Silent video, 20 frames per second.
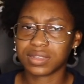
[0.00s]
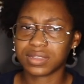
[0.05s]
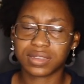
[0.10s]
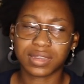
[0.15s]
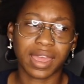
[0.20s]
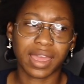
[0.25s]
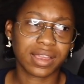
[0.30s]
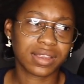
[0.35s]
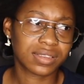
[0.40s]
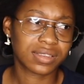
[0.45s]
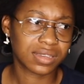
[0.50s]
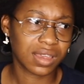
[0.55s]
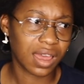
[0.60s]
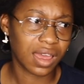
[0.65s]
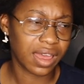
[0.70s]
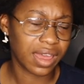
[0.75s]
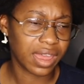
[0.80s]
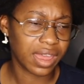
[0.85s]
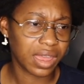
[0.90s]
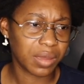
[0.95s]
tech
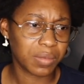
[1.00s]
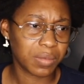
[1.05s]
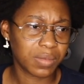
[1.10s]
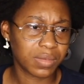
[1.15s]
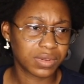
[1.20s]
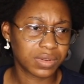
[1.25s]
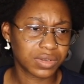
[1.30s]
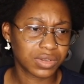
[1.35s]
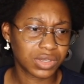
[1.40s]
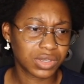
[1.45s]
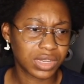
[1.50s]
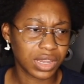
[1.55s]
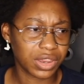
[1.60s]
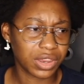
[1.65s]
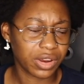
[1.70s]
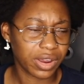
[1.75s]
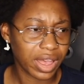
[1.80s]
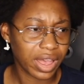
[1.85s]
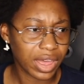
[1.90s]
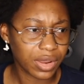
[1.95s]
time. Get
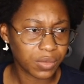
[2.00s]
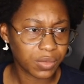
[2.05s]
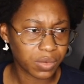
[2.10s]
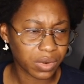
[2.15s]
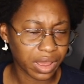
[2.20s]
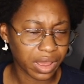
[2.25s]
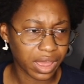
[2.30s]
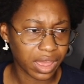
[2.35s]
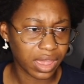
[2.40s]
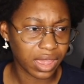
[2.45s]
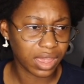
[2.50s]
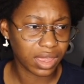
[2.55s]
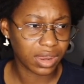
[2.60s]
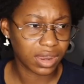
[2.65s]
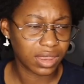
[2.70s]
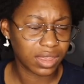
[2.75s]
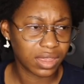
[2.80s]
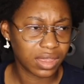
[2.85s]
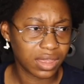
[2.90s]
your head right.